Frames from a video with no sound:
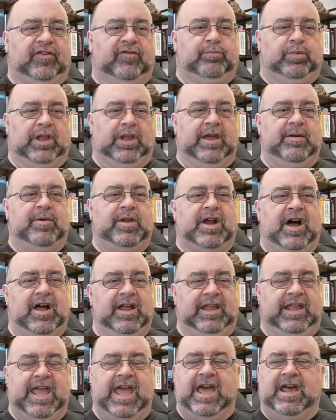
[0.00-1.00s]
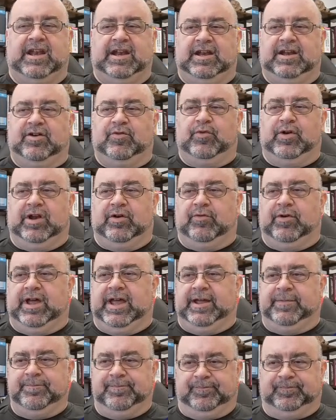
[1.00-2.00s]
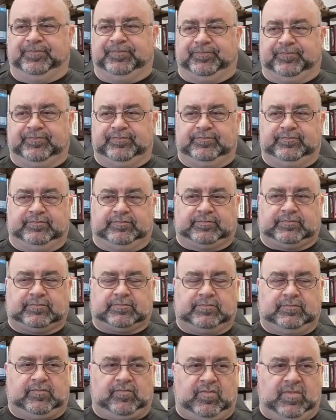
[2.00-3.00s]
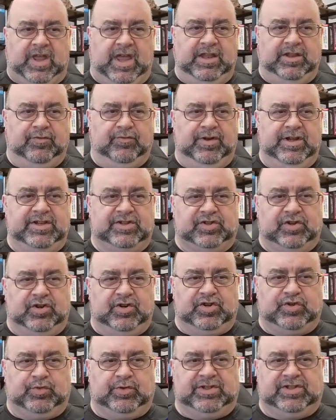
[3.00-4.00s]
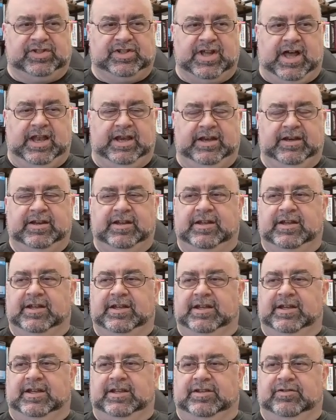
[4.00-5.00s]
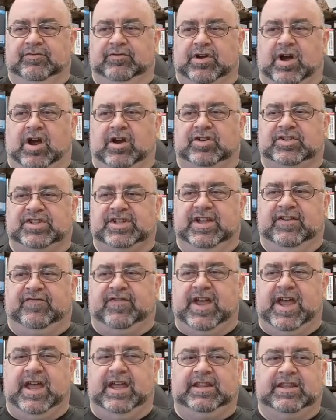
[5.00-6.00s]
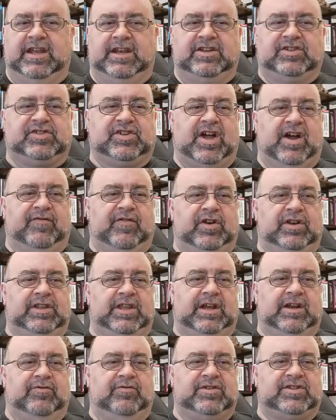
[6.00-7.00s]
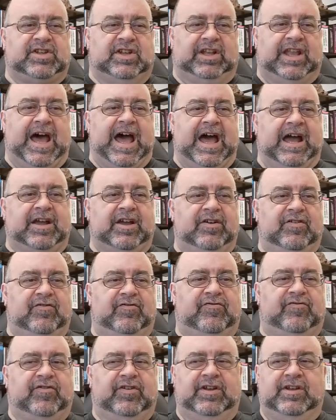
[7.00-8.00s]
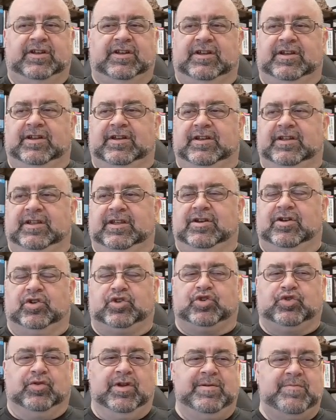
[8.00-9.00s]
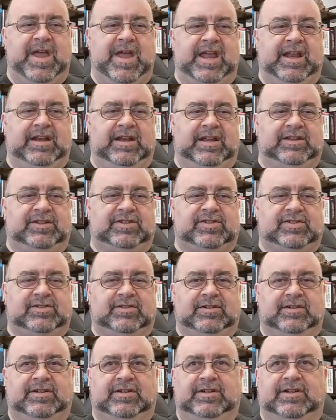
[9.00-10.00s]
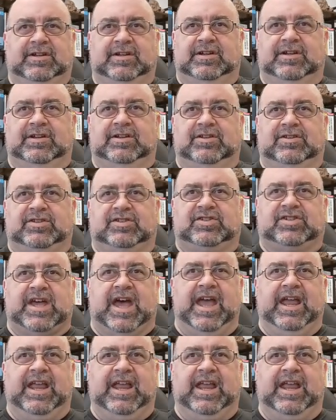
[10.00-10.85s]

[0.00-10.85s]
that it was a lack of, tree maintenance, sagging lines because of heavy loads, in particular with AC, and